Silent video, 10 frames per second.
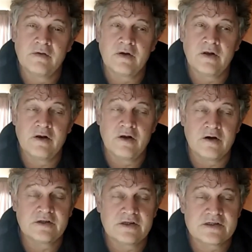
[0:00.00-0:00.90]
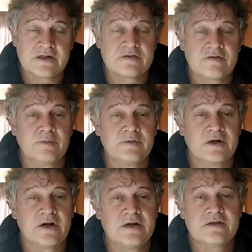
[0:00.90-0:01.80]
a long distance from the
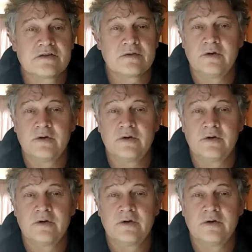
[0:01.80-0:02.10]
right. So